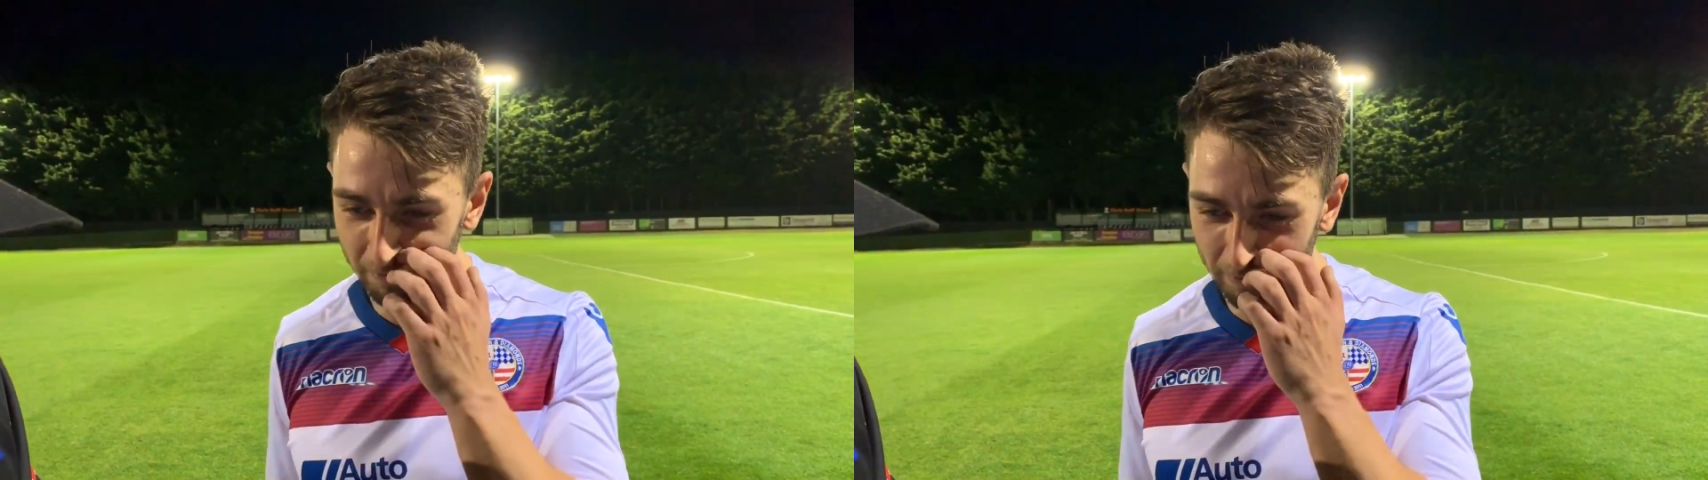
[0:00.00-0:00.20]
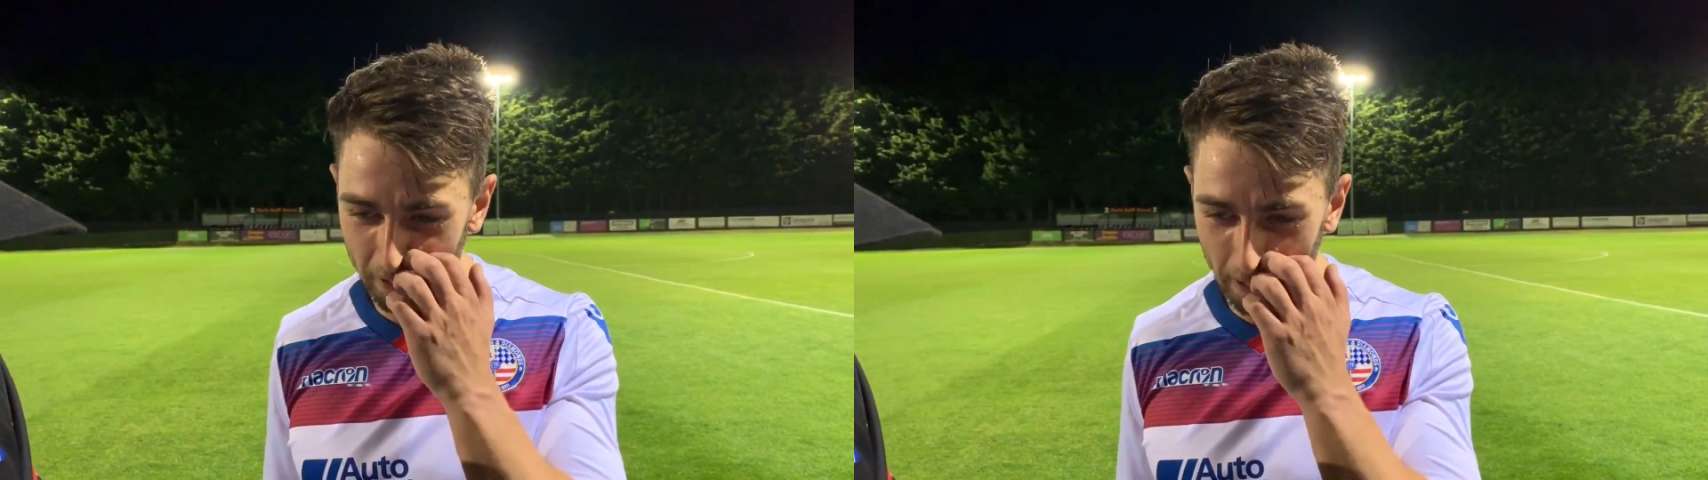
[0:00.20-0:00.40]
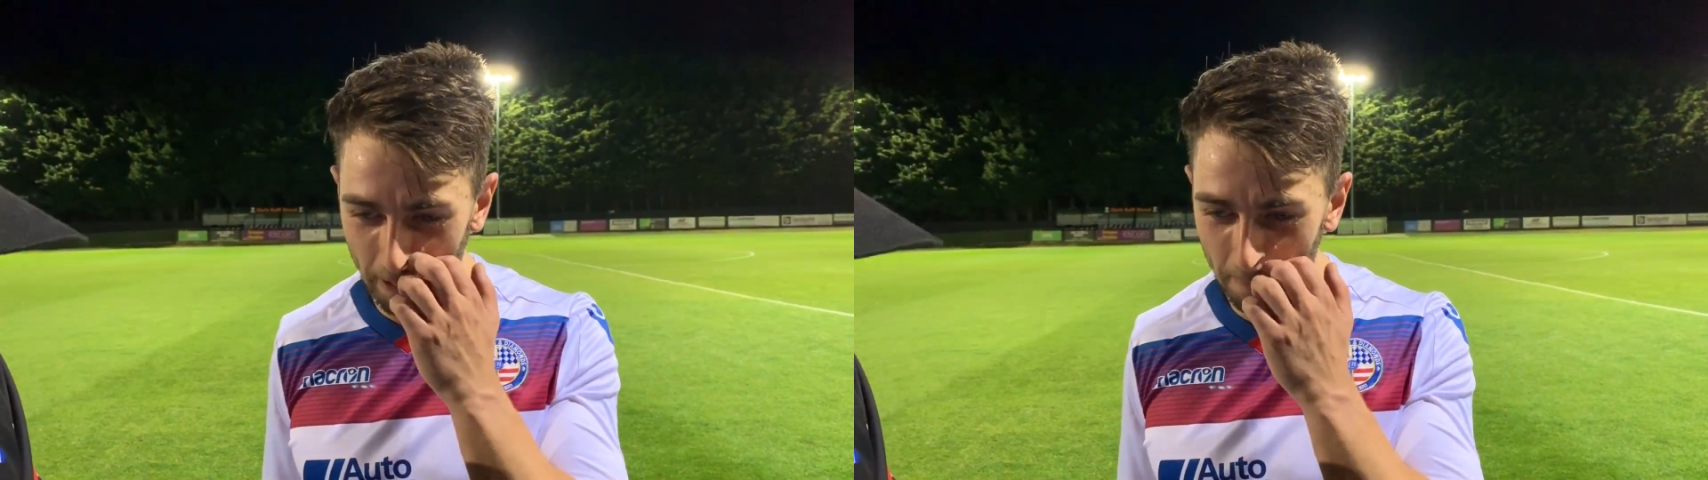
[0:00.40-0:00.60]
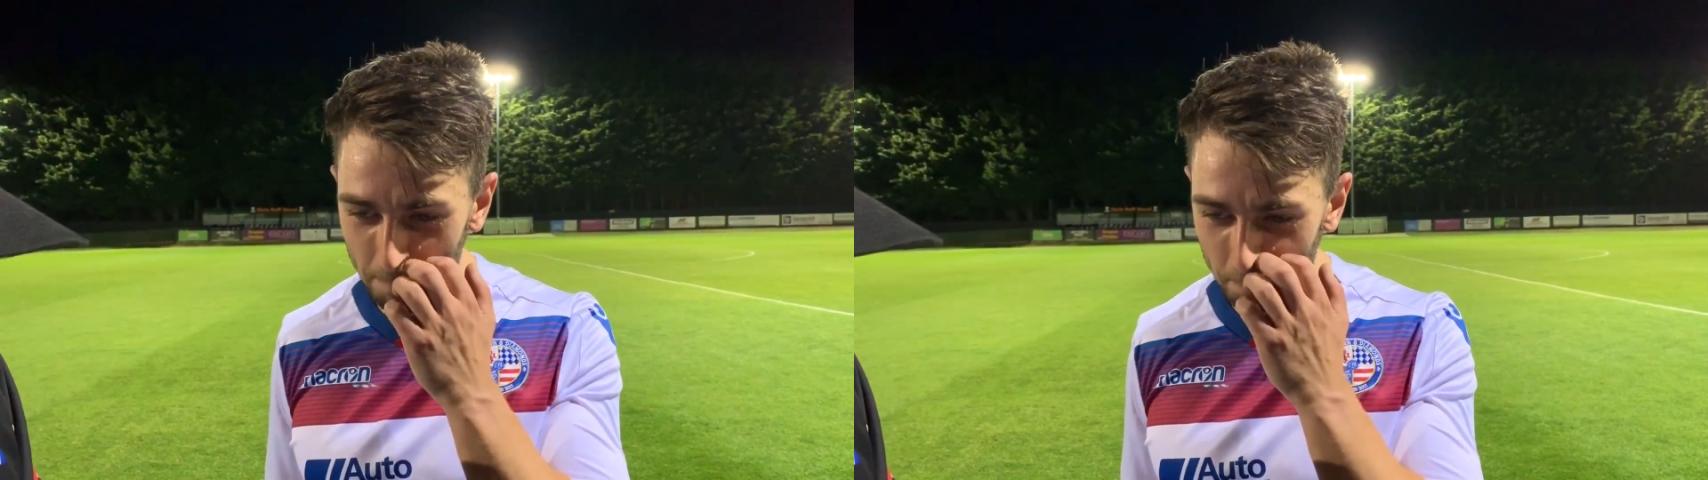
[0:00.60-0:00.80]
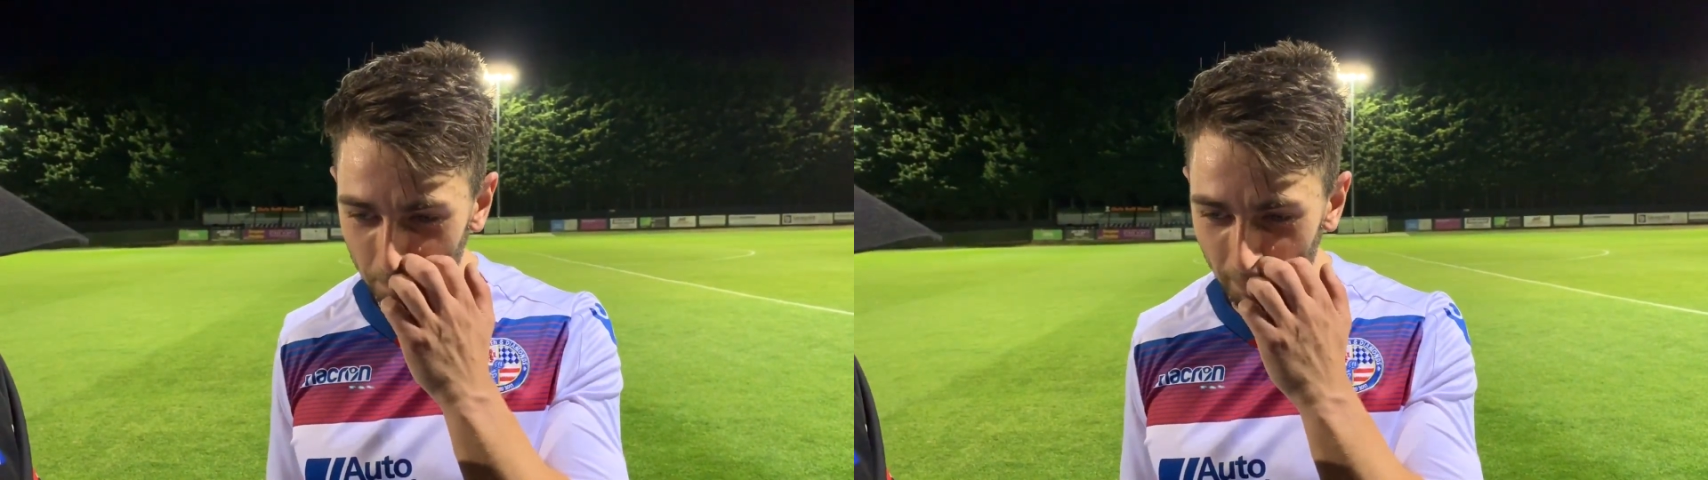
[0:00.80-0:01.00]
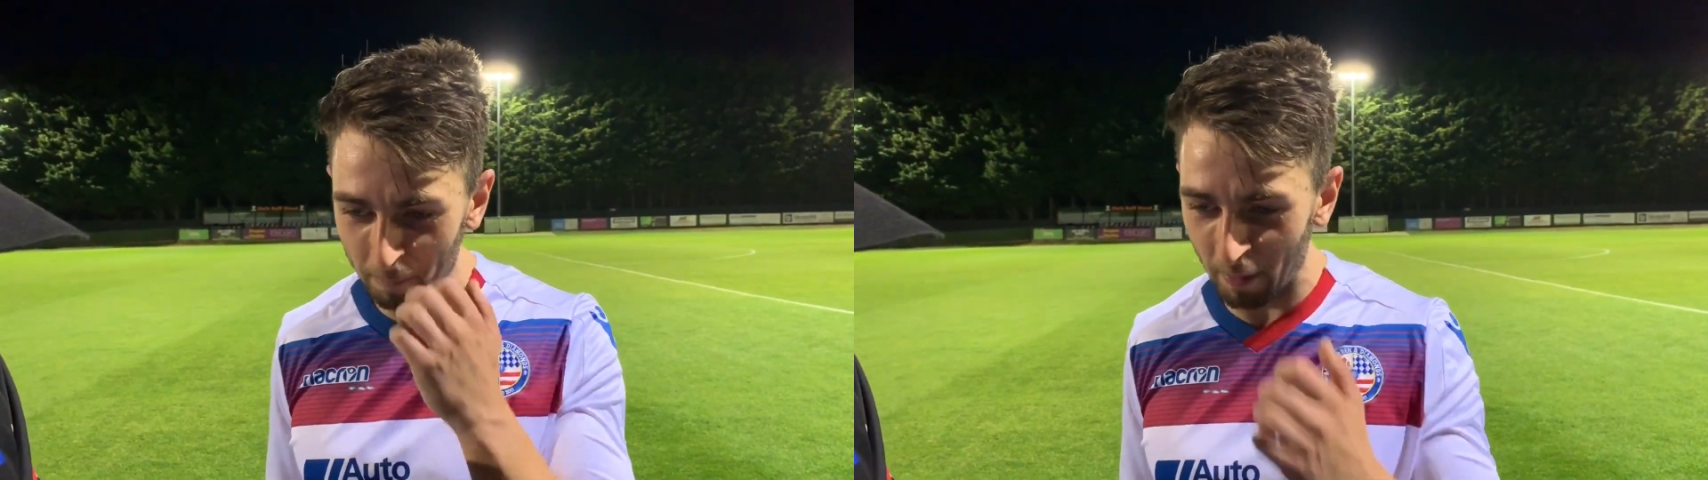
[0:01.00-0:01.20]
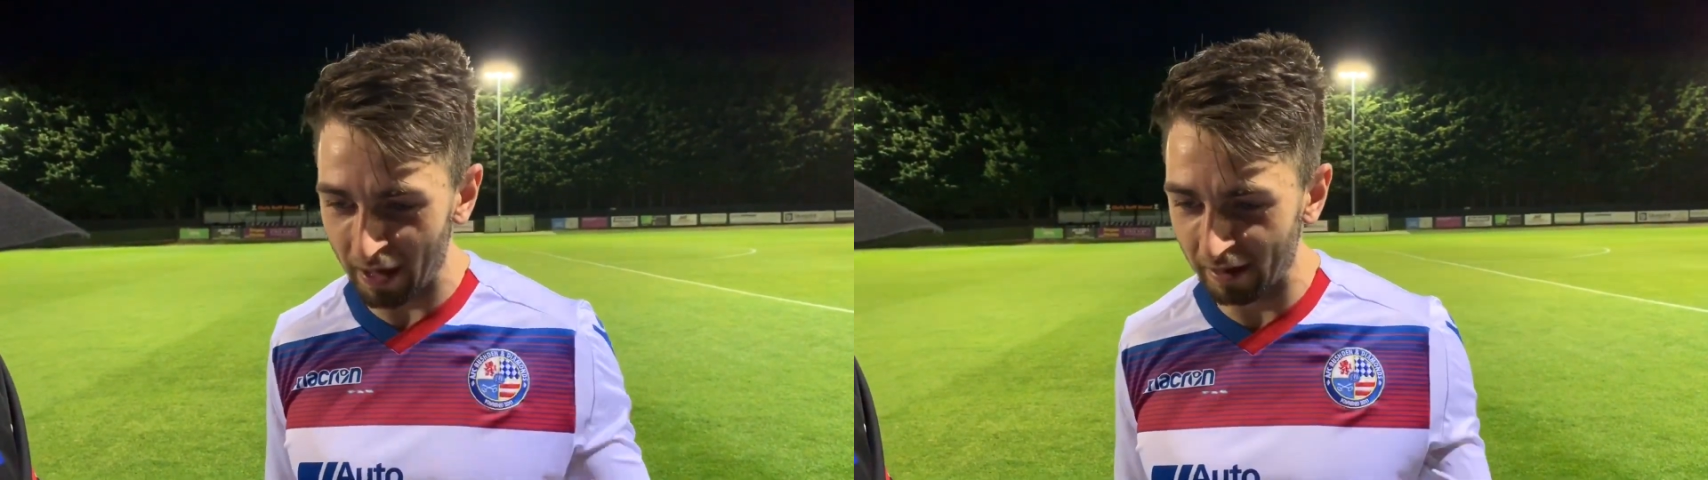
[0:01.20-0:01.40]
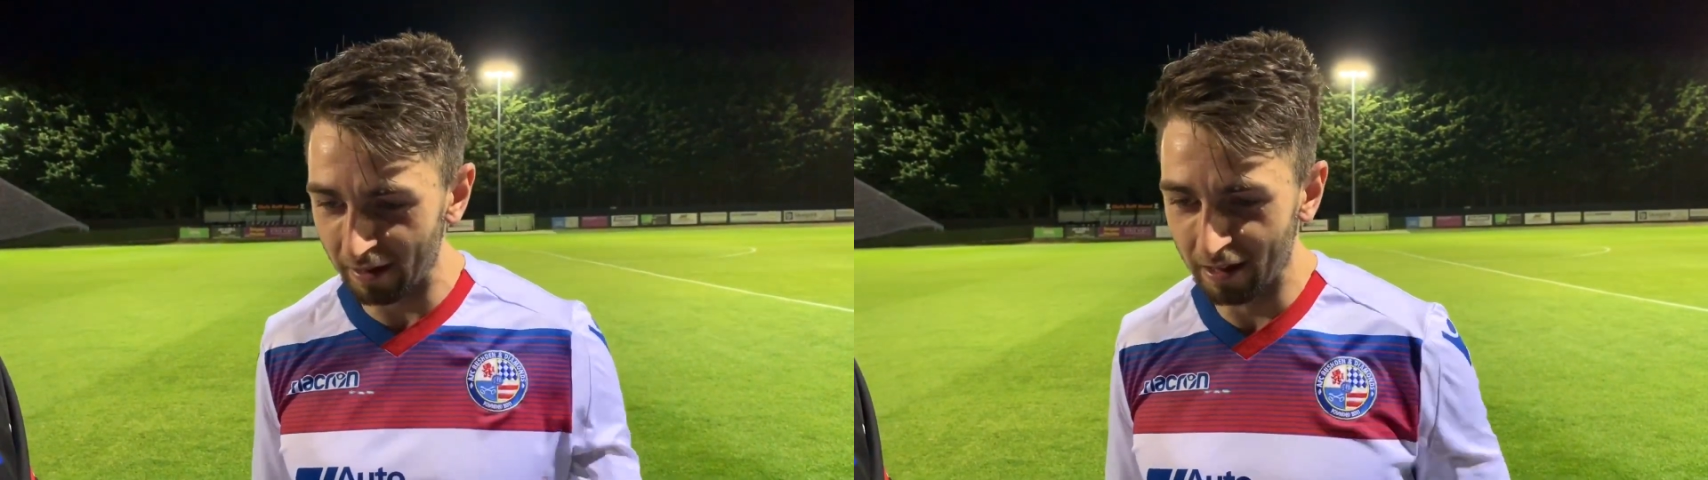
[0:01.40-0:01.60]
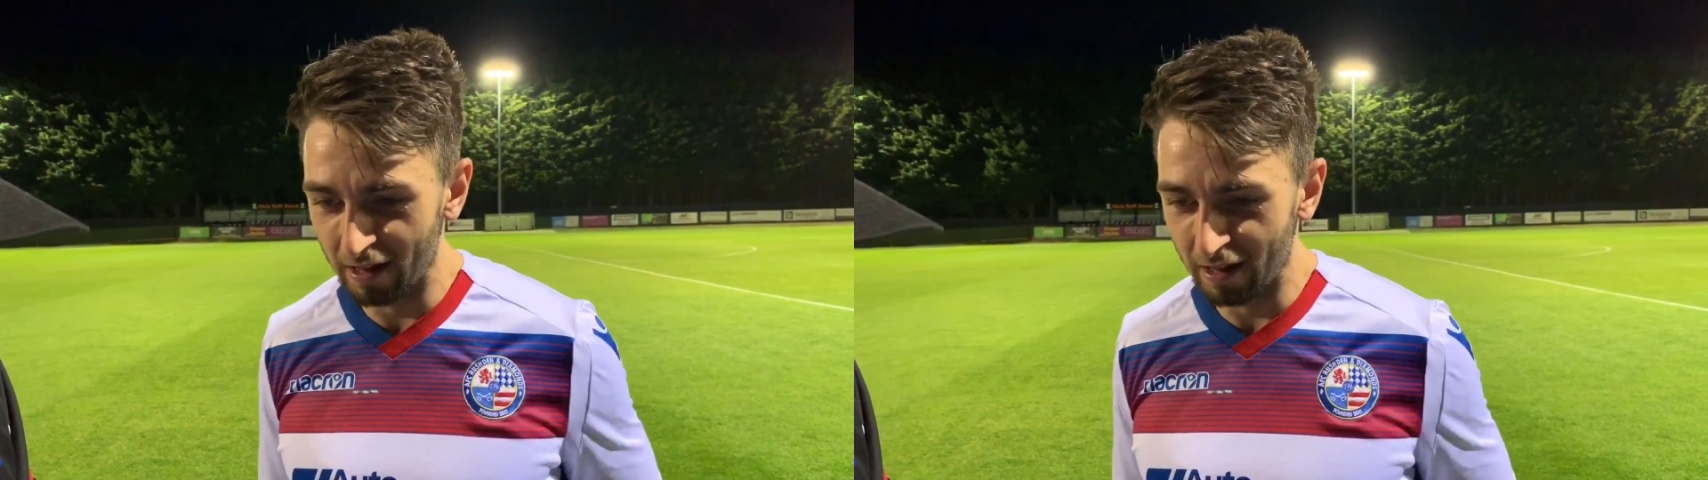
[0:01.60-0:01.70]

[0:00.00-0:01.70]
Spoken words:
And Ben,